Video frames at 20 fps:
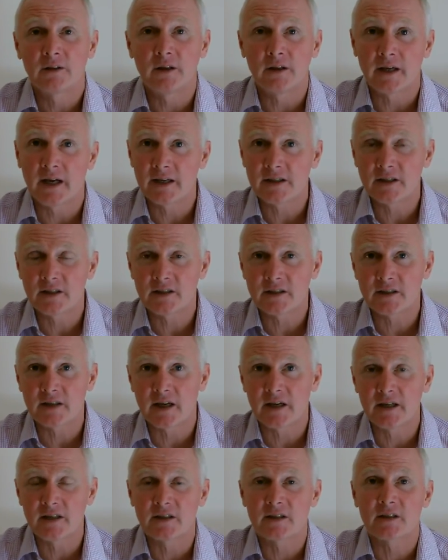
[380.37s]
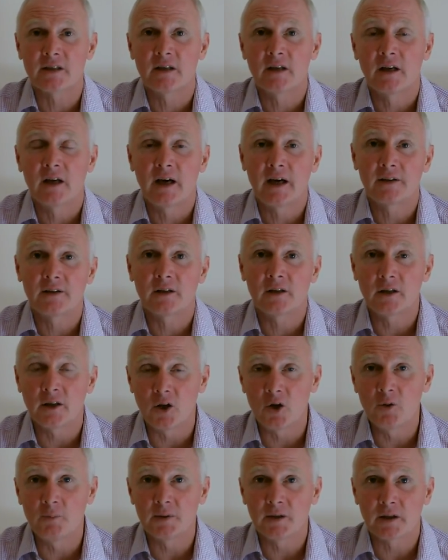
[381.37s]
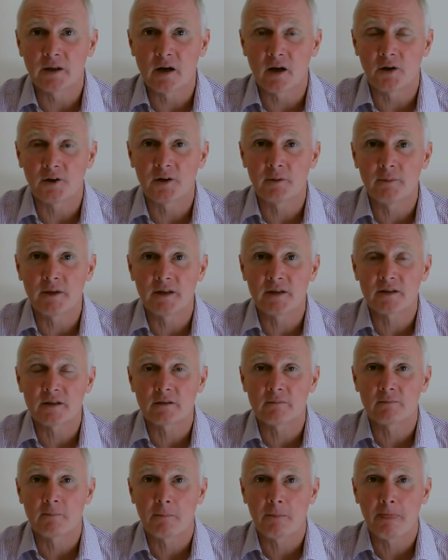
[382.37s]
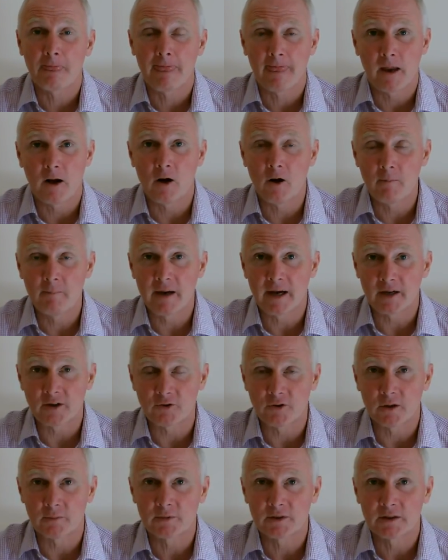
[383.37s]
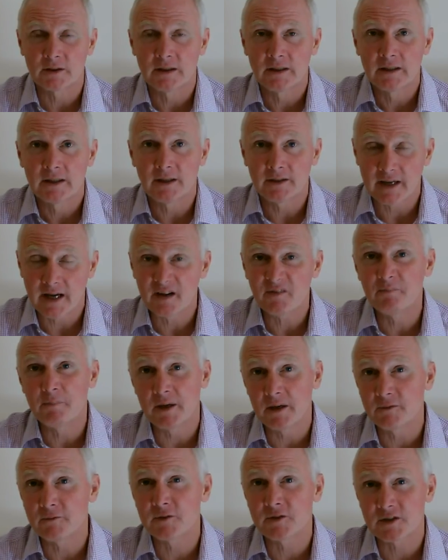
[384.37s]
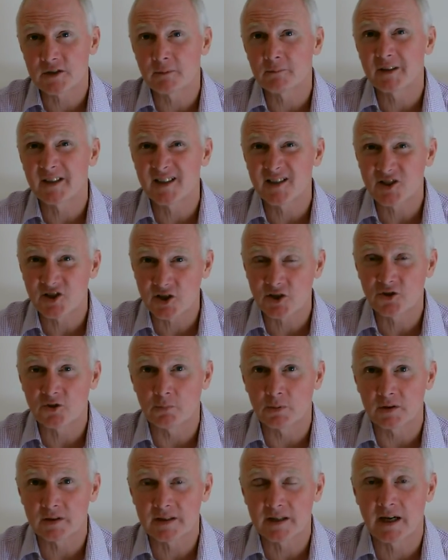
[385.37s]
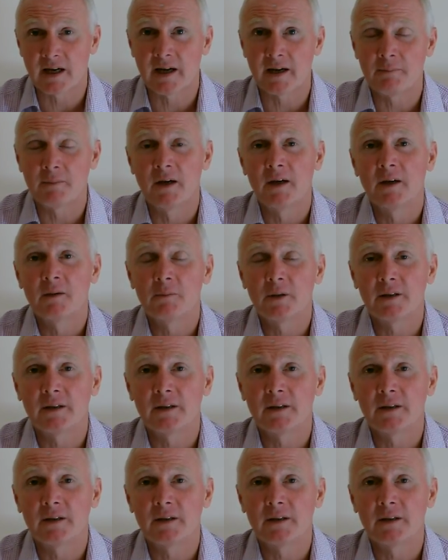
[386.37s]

The United States and the global economies are bankrupt and have been for some considerable time,